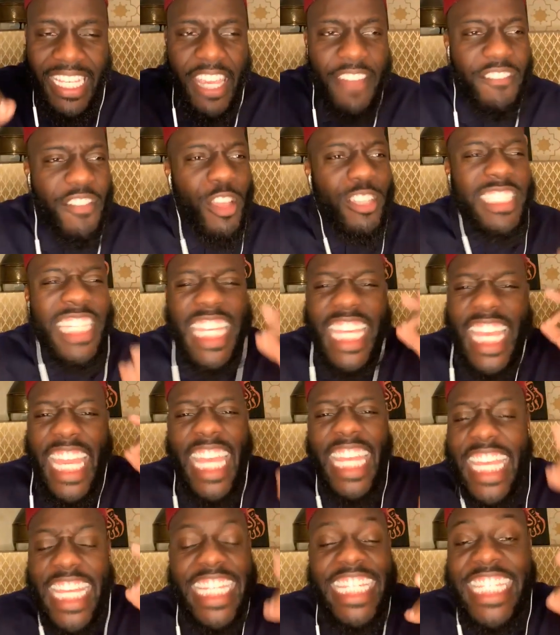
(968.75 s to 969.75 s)
if there's
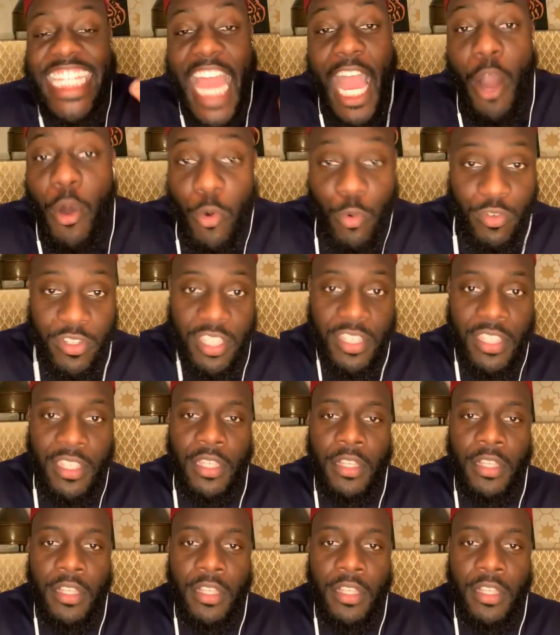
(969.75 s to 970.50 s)
any doubt,